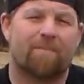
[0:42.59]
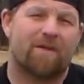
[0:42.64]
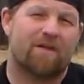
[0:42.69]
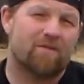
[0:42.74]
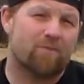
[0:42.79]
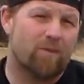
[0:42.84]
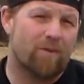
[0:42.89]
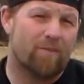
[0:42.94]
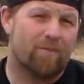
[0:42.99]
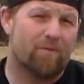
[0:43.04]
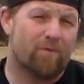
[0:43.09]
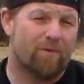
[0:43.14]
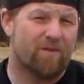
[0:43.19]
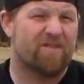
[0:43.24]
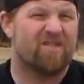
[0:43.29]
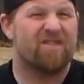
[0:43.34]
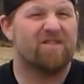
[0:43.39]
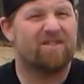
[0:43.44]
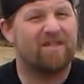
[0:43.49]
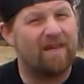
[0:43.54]
because what I'm doing
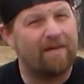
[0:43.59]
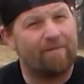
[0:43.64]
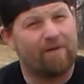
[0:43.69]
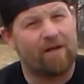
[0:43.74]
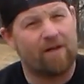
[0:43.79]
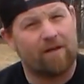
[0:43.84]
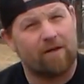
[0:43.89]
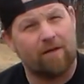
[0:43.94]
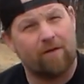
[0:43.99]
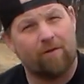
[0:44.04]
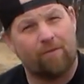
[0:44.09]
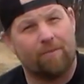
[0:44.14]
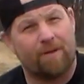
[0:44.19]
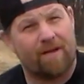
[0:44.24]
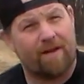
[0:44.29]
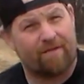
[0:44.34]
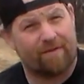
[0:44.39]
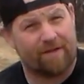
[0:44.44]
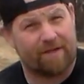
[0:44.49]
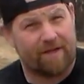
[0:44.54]
is just giving a little
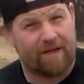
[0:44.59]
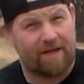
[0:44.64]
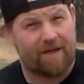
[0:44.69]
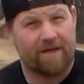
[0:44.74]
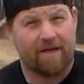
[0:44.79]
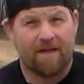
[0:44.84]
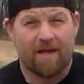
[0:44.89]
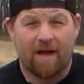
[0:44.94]
bit every day.